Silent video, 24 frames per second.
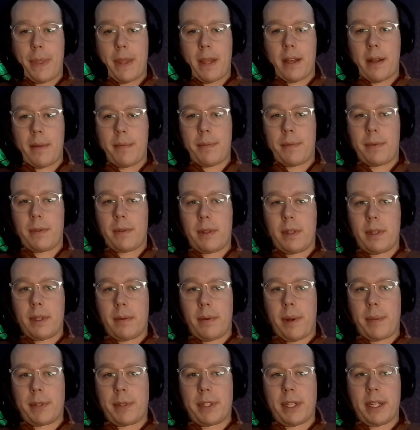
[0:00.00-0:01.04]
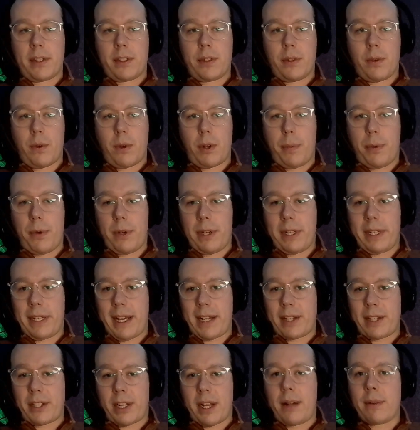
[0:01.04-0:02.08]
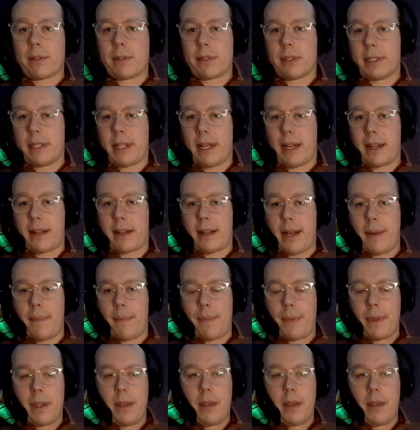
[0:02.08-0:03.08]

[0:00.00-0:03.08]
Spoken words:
The website is northpoint-counseling.com.